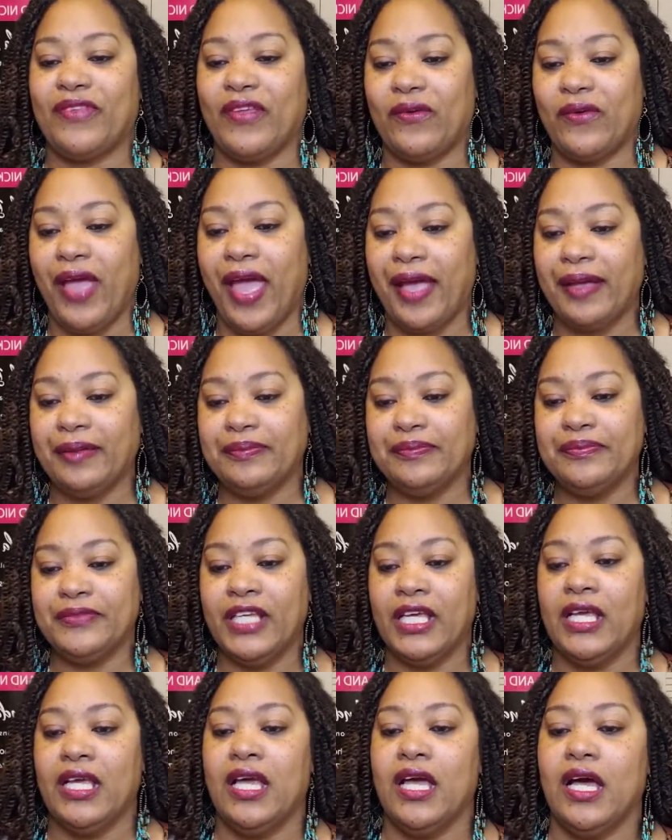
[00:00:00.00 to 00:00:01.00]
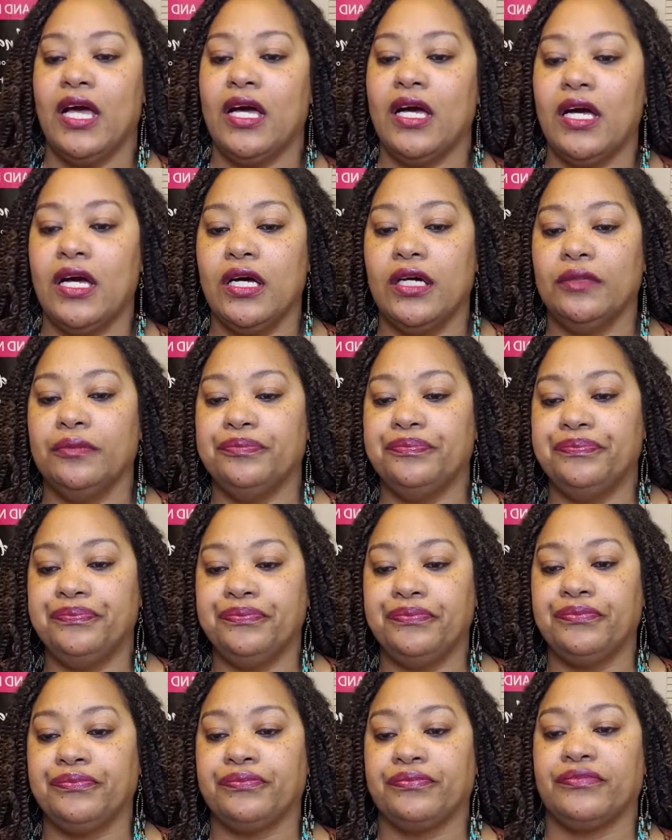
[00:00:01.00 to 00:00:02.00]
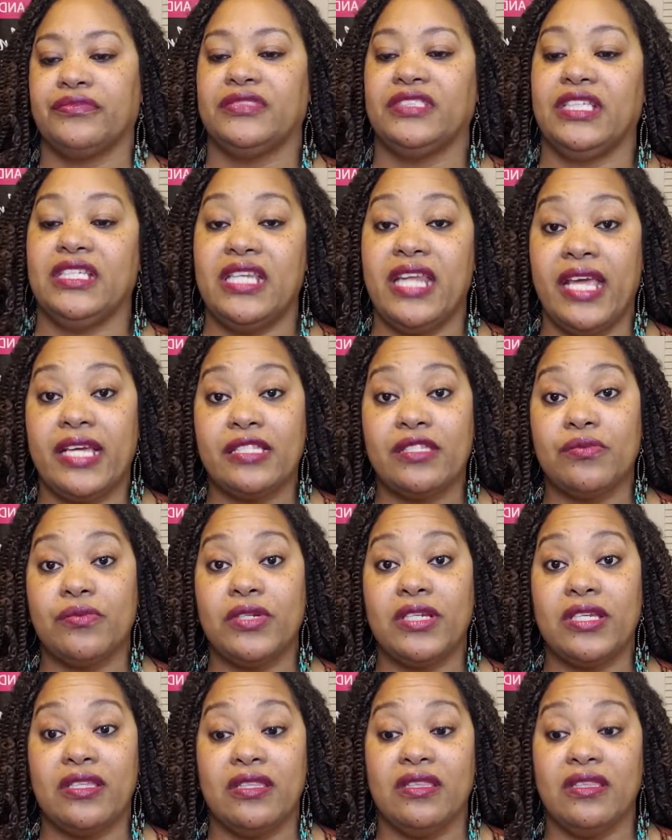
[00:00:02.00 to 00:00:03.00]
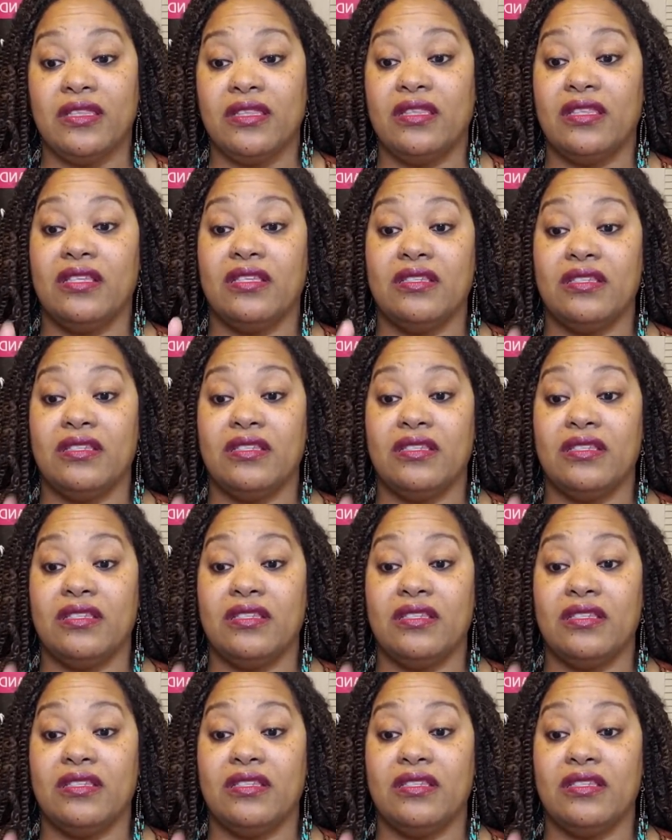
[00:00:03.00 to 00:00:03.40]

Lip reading: Okay, the next one in